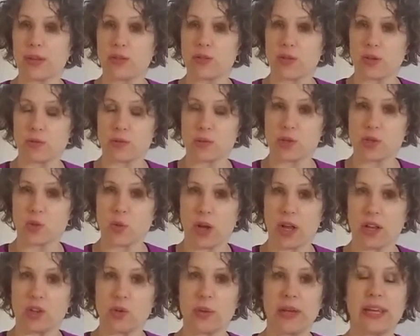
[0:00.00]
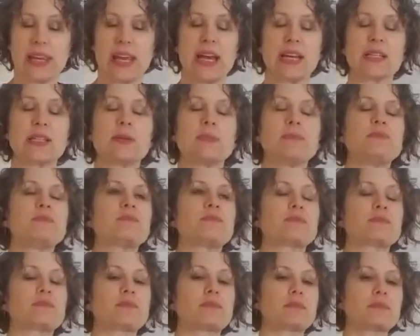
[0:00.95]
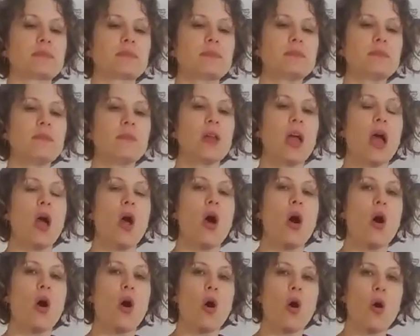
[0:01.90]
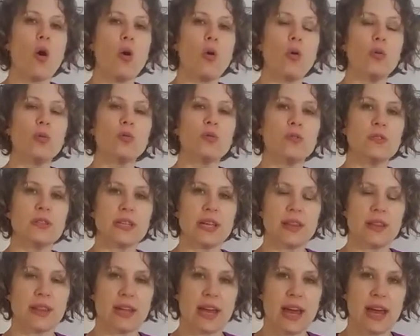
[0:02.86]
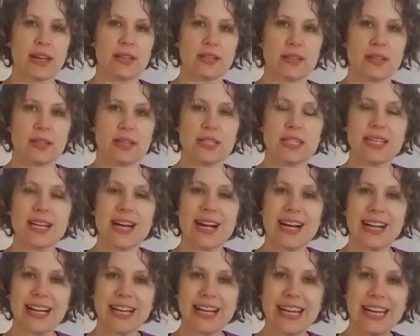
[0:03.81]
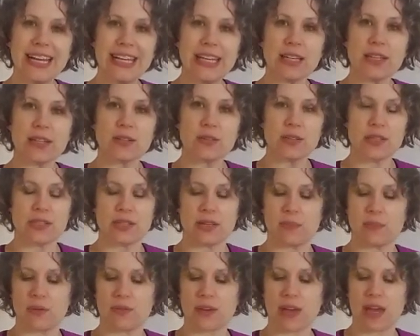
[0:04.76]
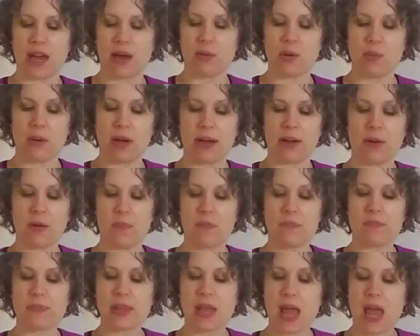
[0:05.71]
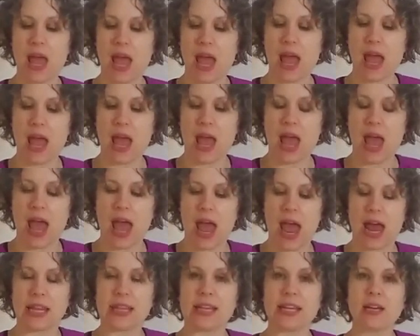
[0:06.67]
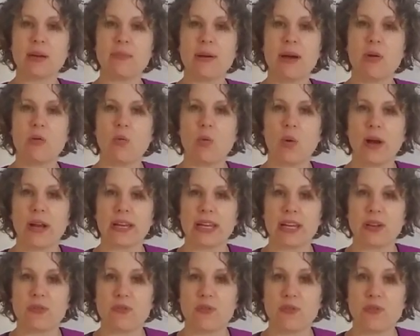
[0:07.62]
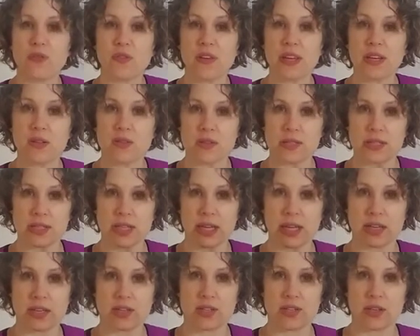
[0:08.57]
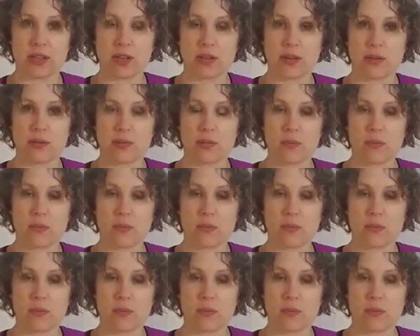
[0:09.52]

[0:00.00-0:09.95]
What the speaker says: Don't swallow it yet. Hold that tiny little sip of chamomile and think about what it feels like to you.